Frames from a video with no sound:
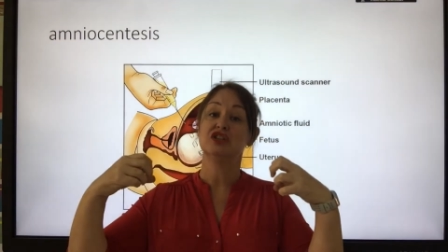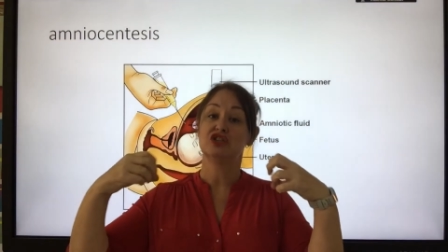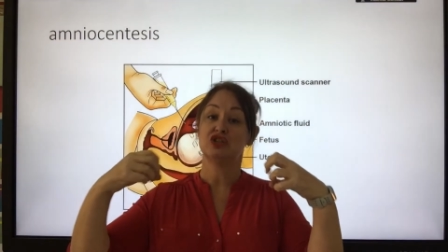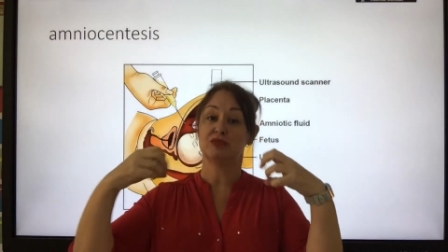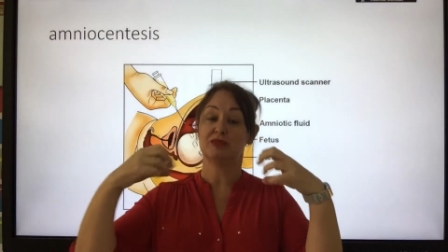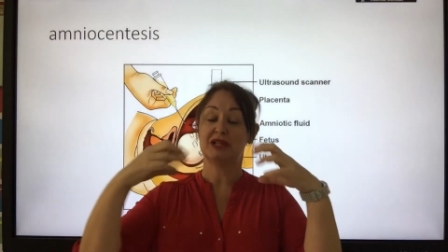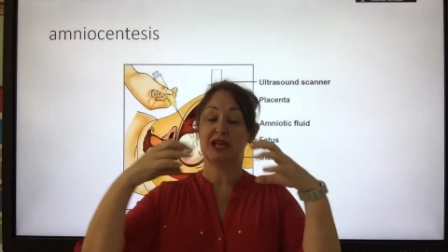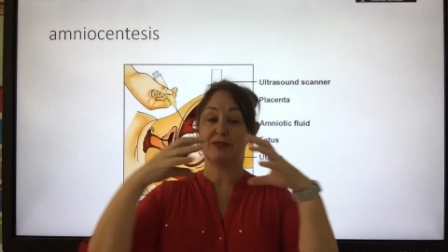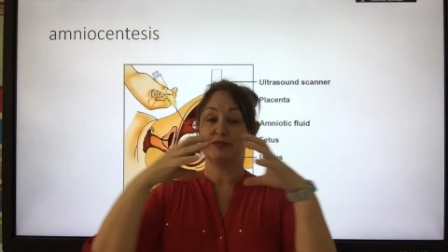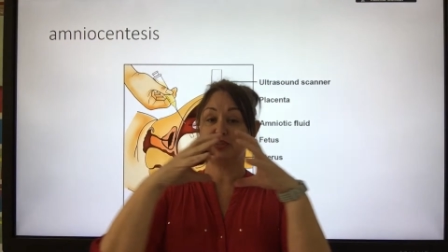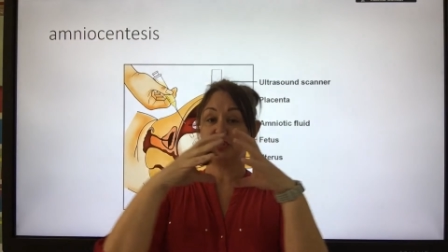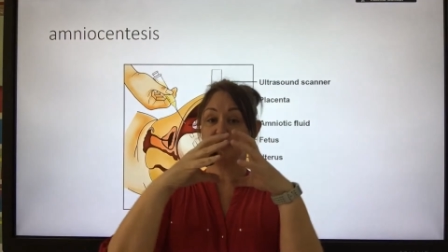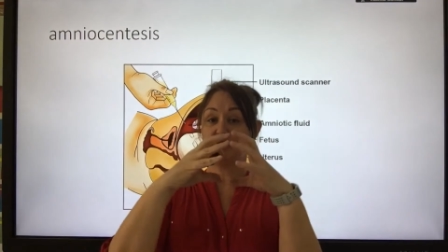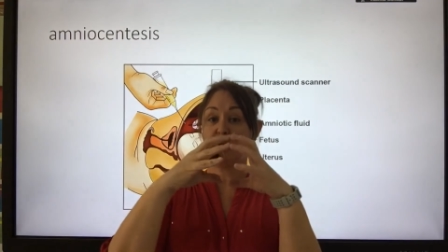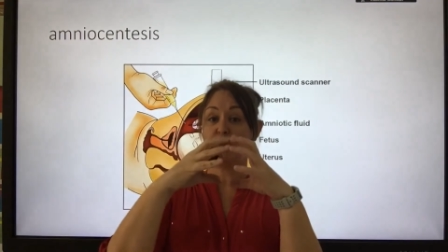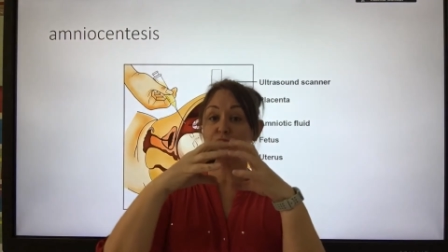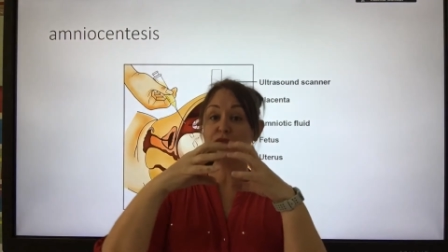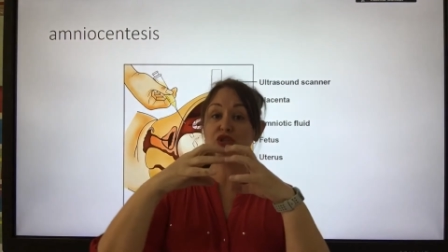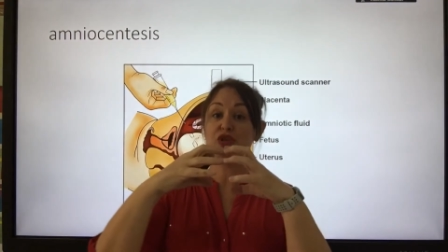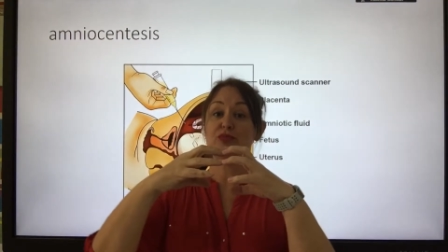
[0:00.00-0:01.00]
sometimes the
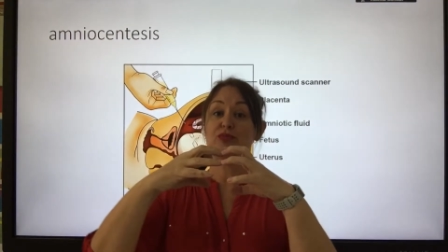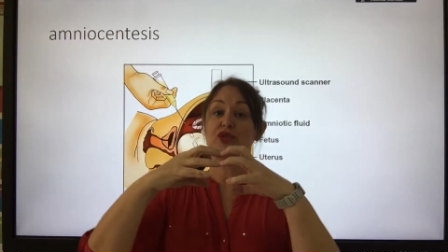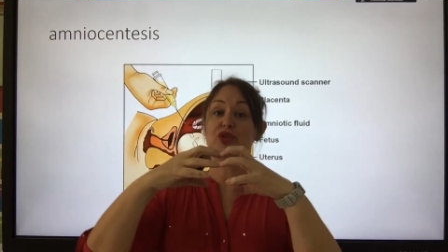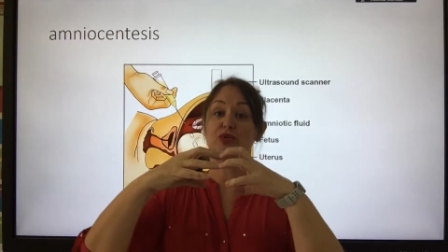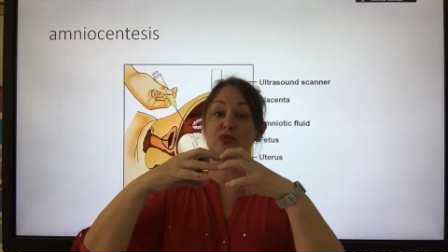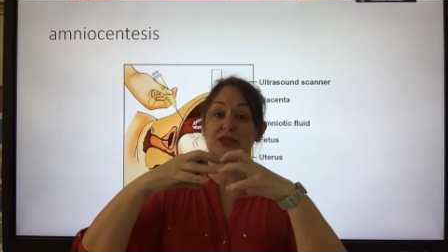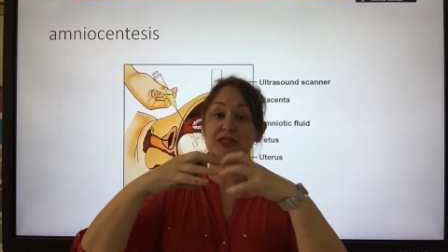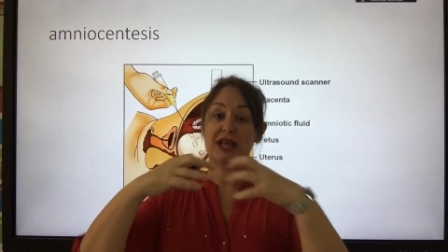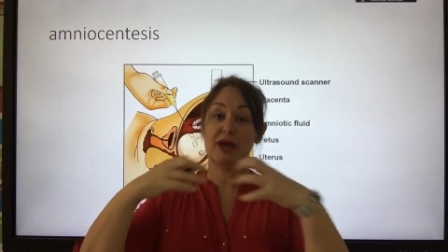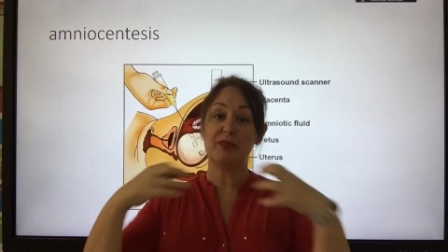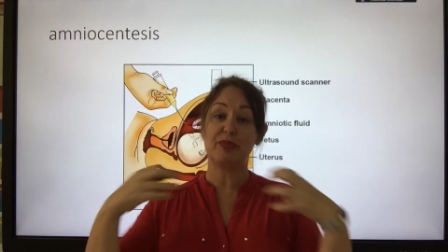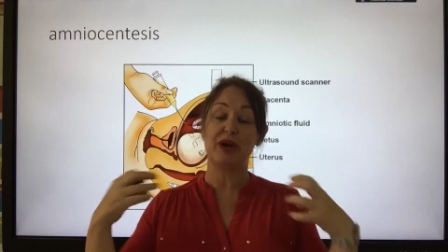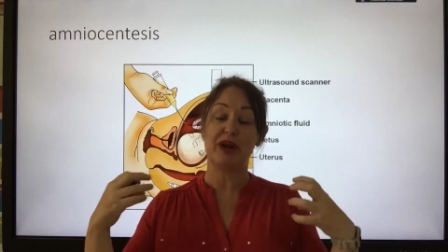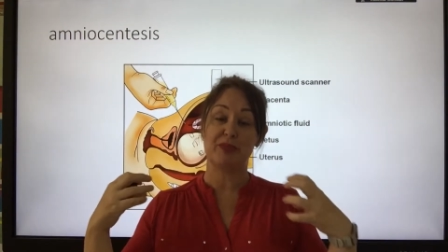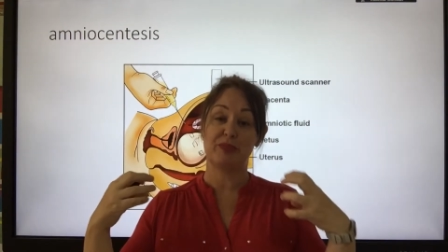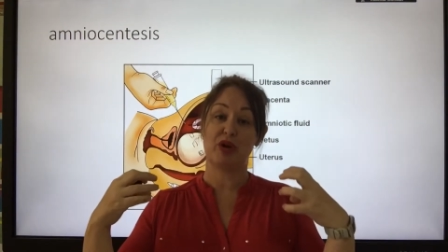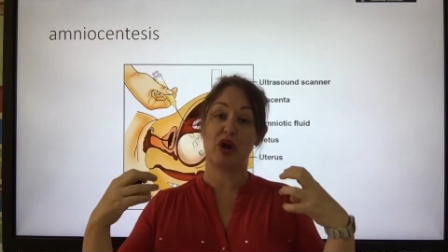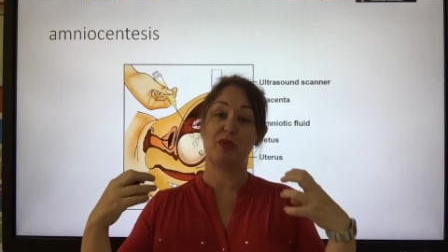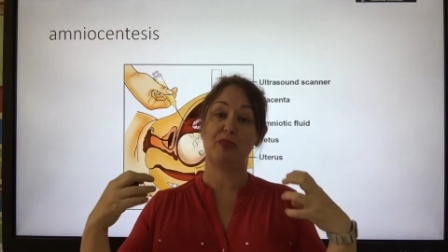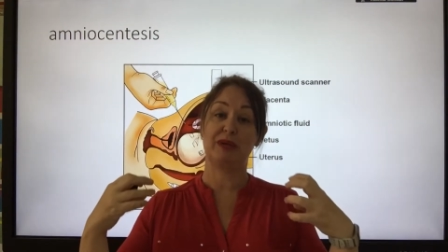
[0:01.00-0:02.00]
chromosomes don't
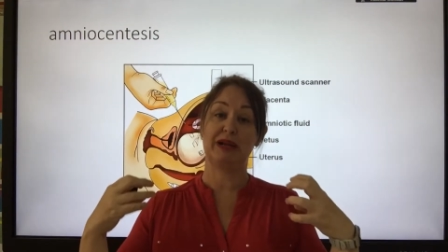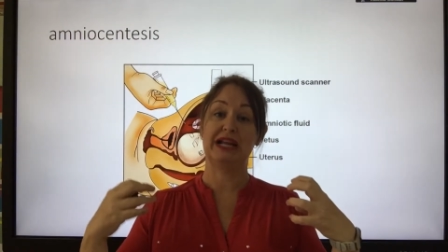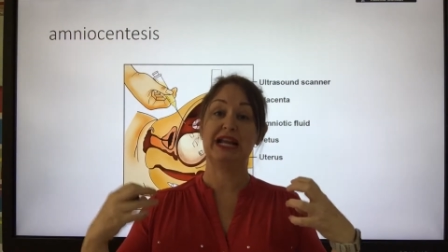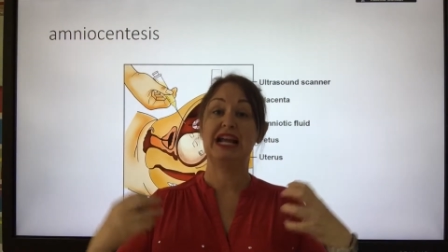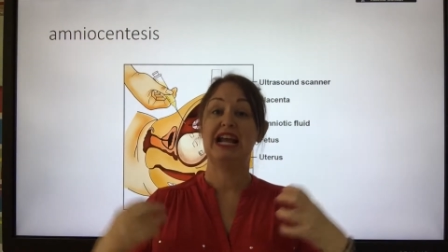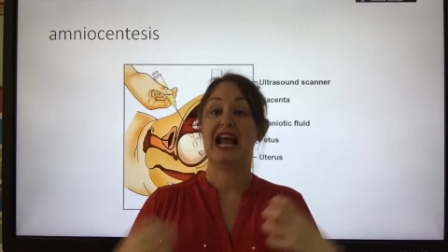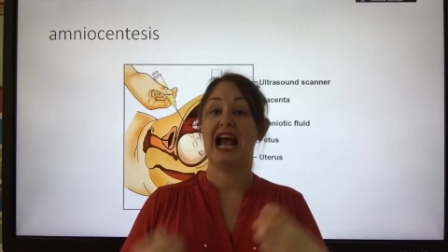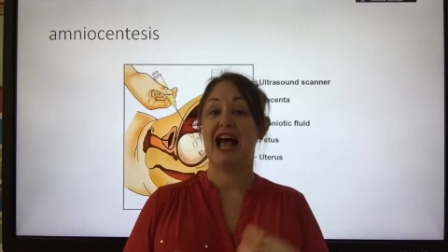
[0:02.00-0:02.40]
separate properly,